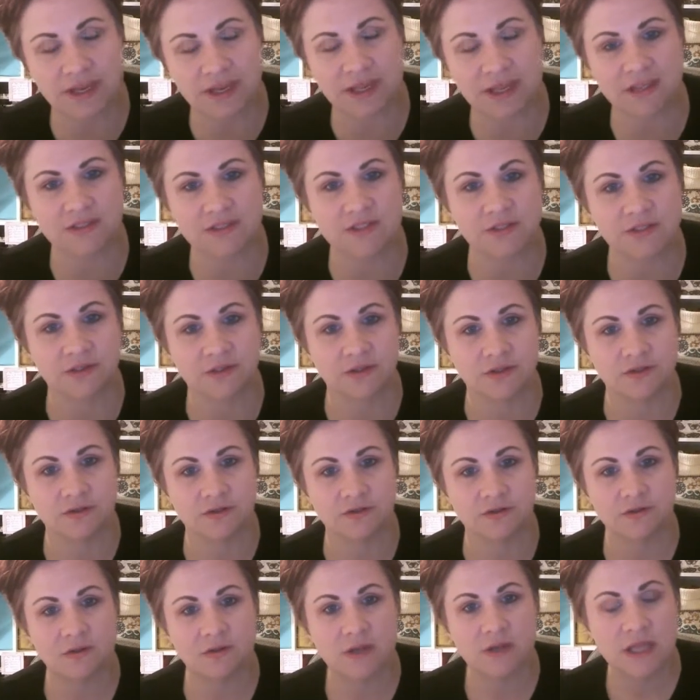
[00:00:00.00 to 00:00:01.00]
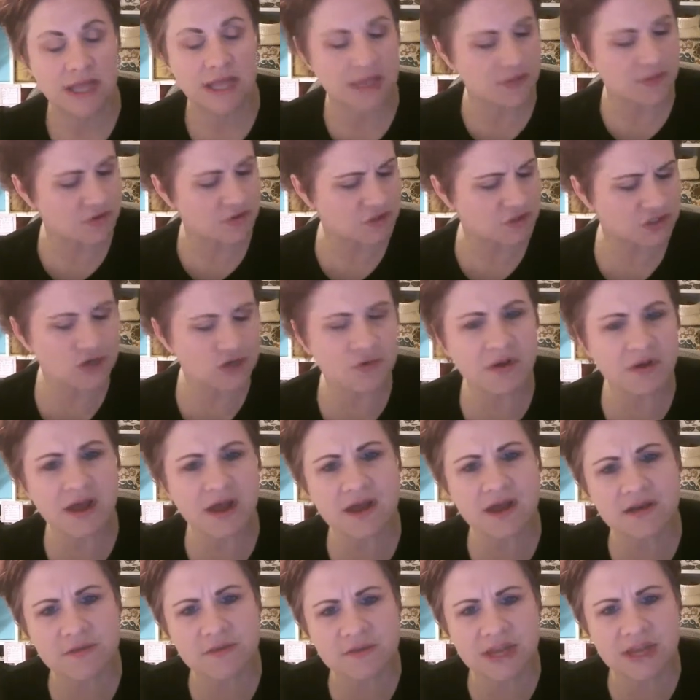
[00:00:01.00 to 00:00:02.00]
answer. And there's no
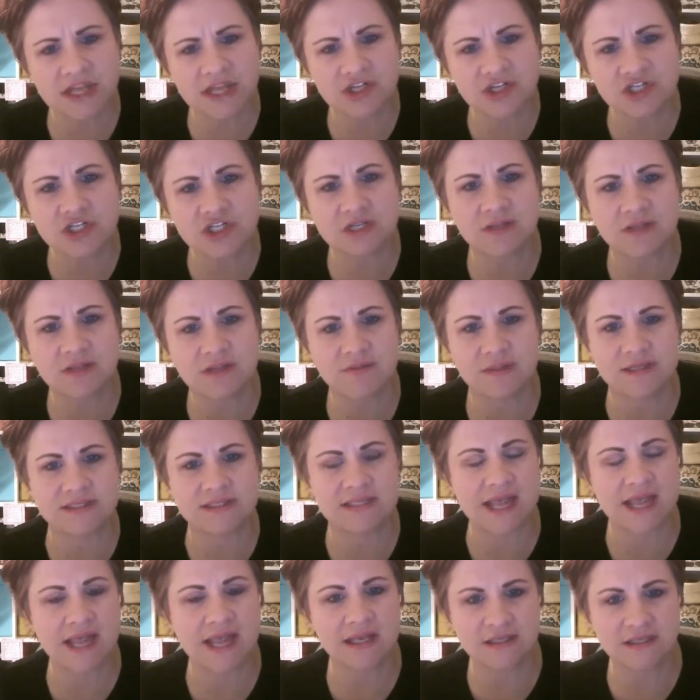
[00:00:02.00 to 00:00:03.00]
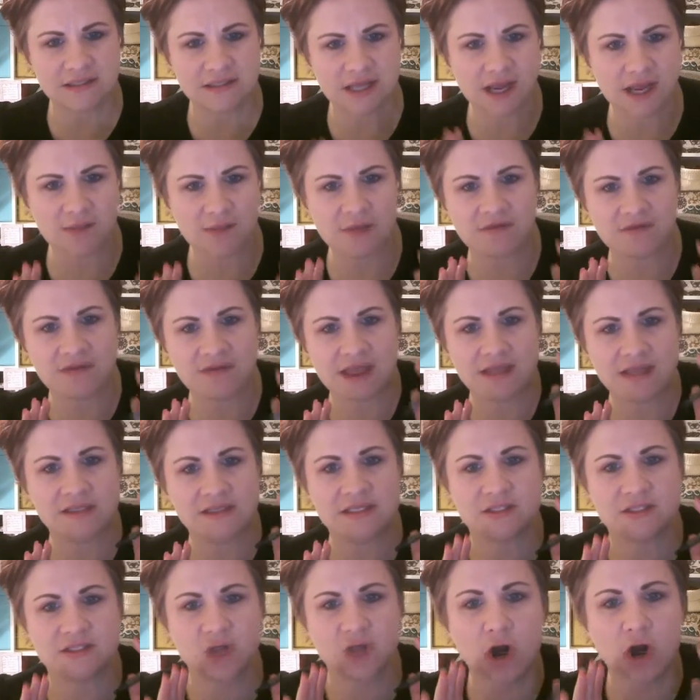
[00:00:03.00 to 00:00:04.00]
condemnation in this. Anytime I've had
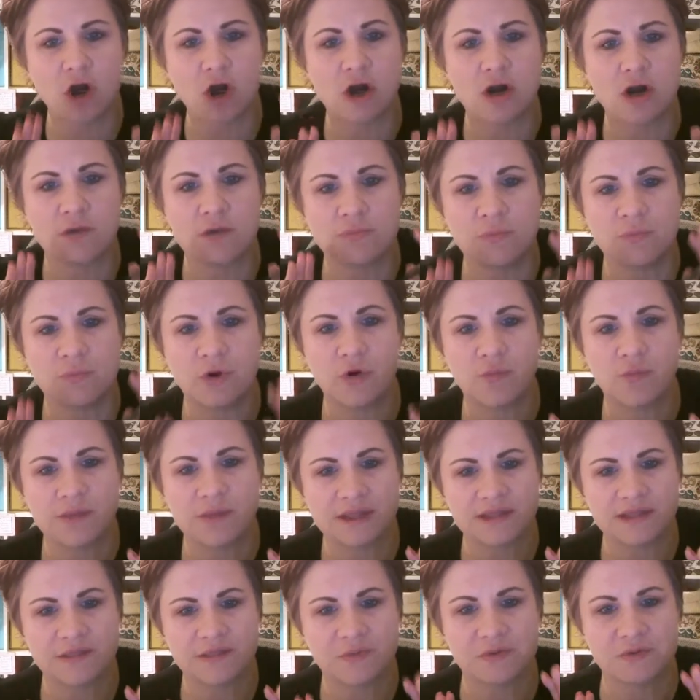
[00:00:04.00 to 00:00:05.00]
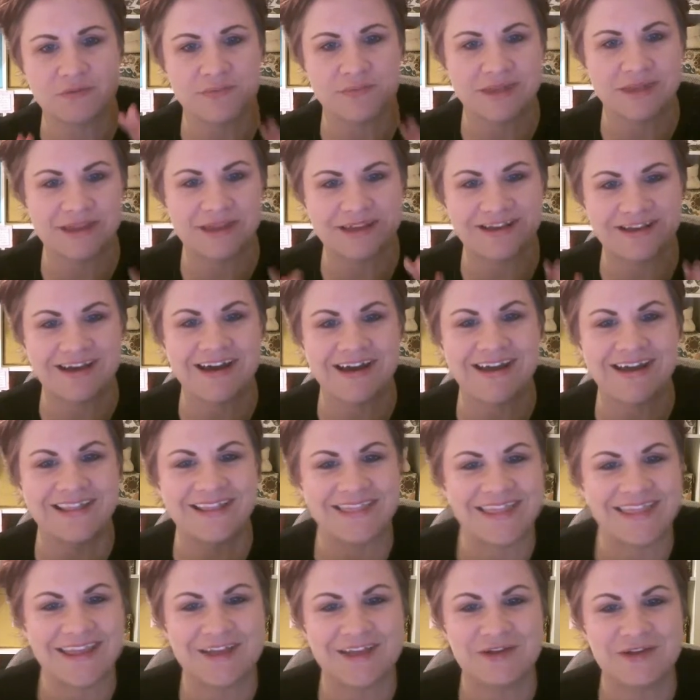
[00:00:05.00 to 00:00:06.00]
these hard moments with me and God,
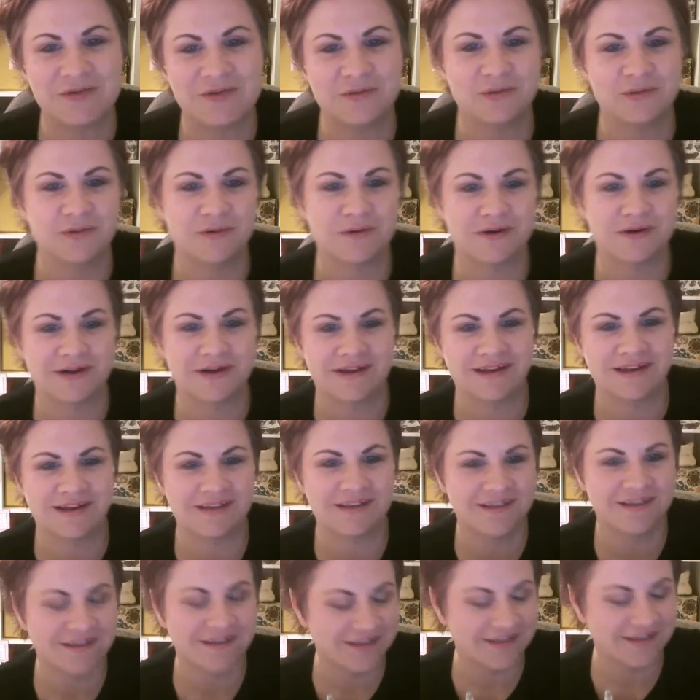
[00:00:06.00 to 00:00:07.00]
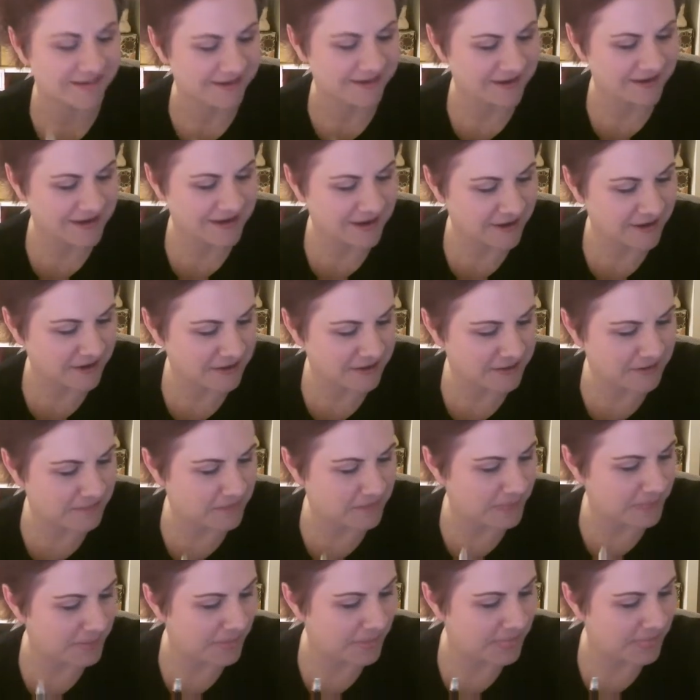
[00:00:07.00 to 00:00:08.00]
thank you, Laura.
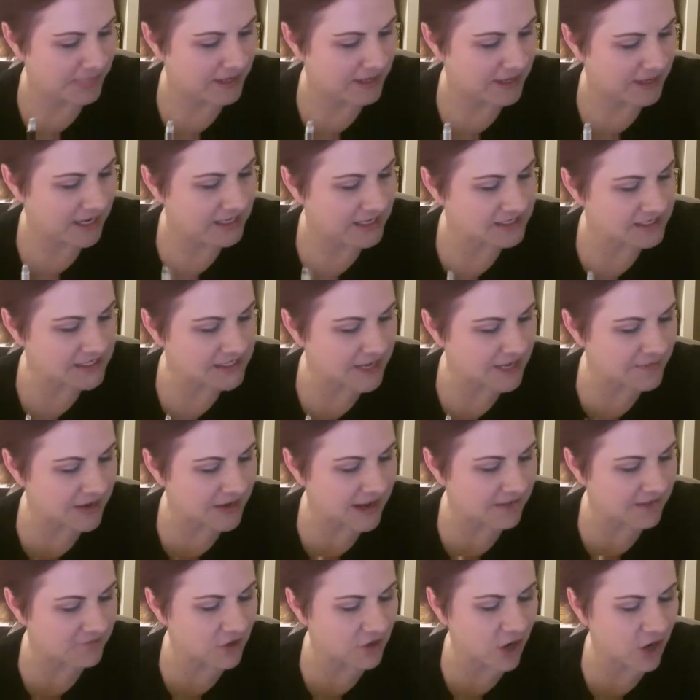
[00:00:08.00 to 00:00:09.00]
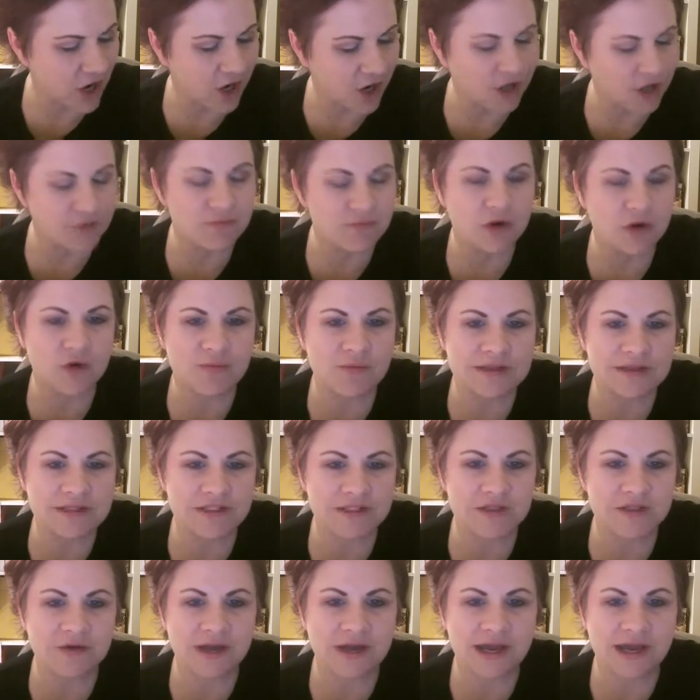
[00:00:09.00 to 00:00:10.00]
Anytime I have the hard
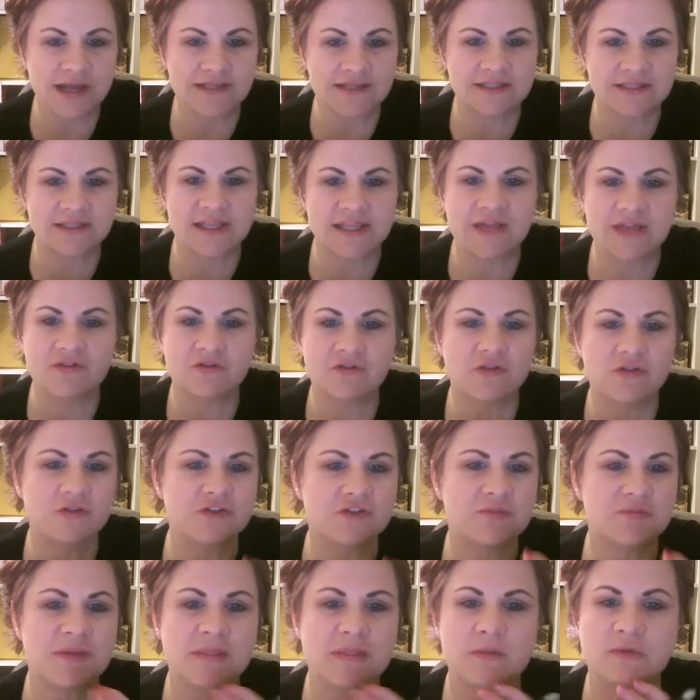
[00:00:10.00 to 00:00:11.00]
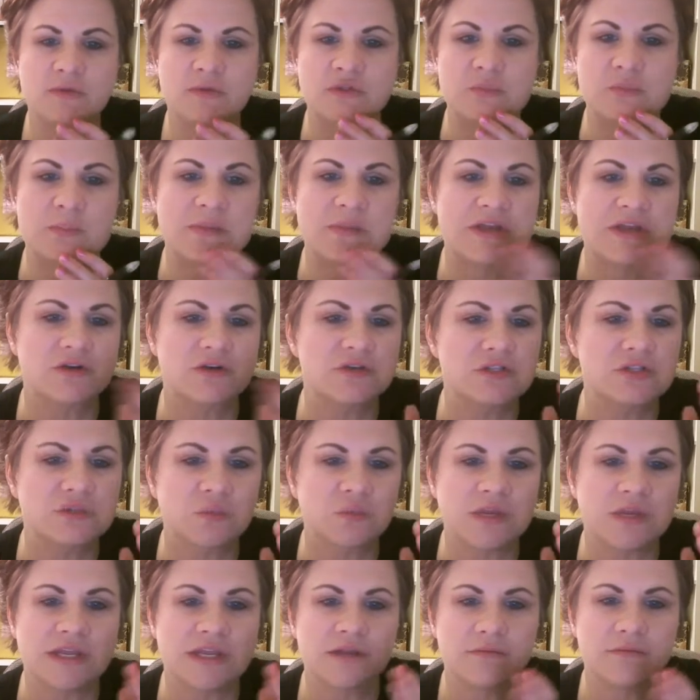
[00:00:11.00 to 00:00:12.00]
moments, you guys, those have been the most
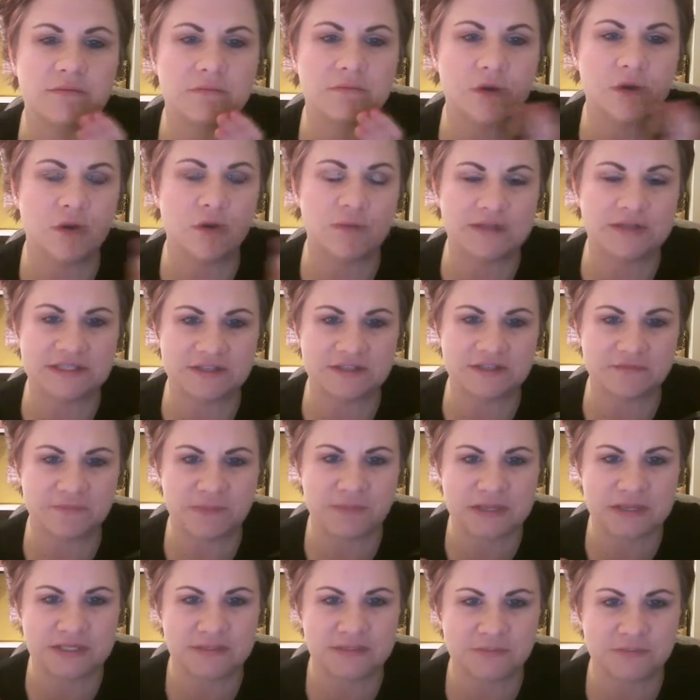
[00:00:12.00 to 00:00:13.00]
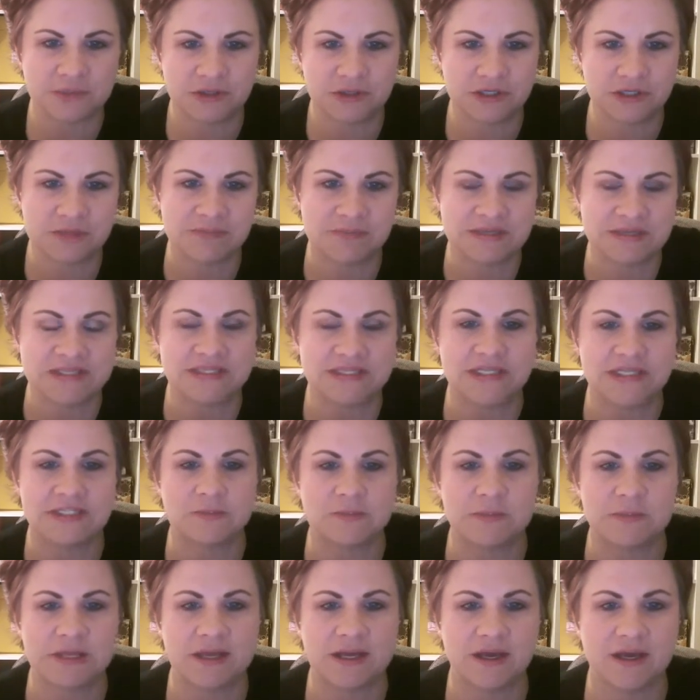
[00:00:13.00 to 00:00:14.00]
bittersweet moments of building business
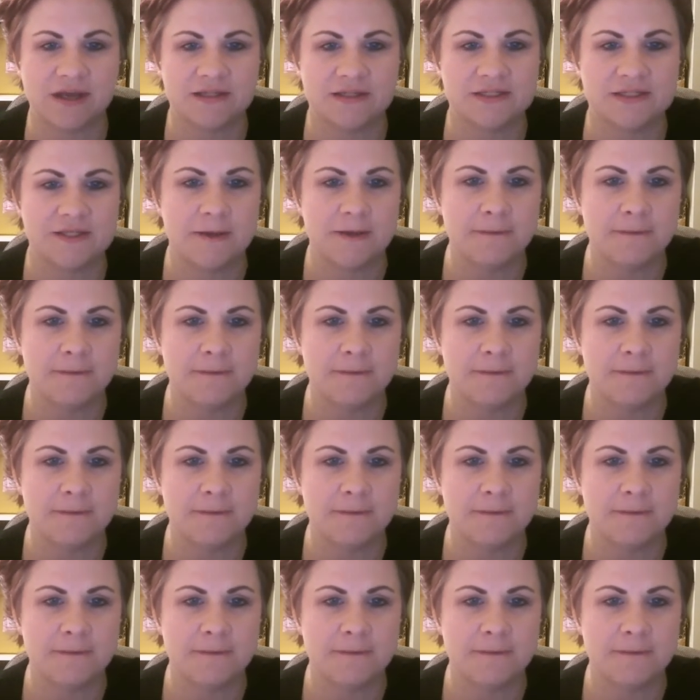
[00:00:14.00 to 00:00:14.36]
because